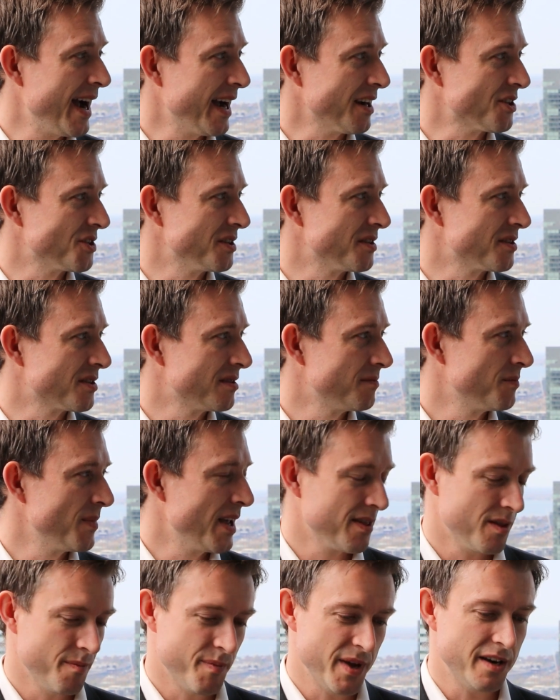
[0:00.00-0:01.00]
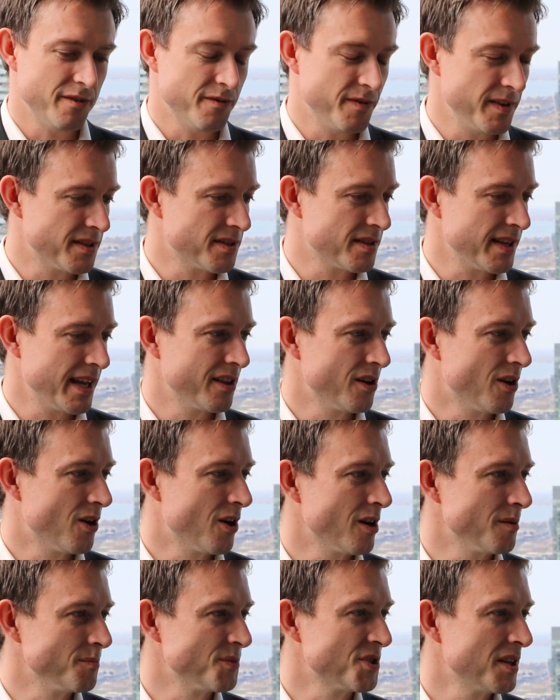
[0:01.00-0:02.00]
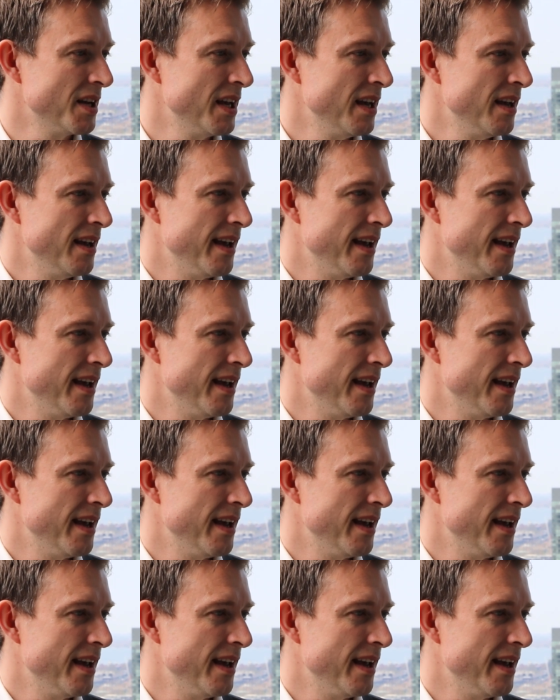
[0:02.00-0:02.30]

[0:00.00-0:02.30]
actions, the benefits and the harms,